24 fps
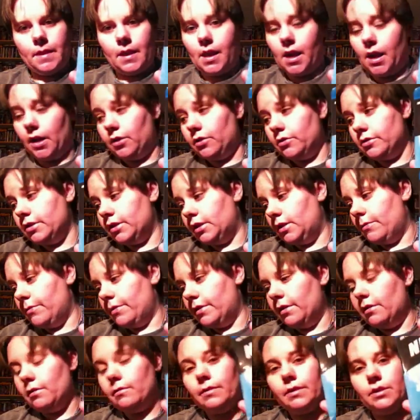and you'll see
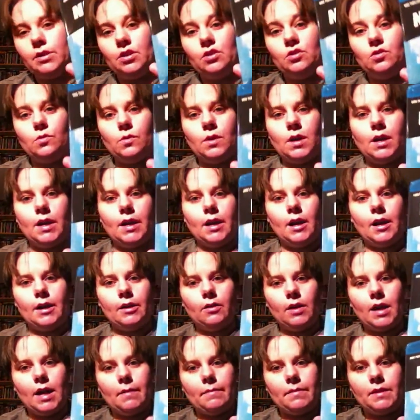one of the reasons why I
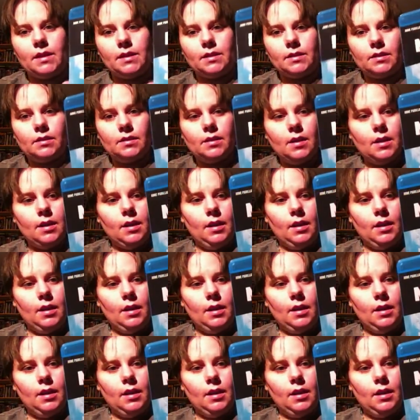grabbed this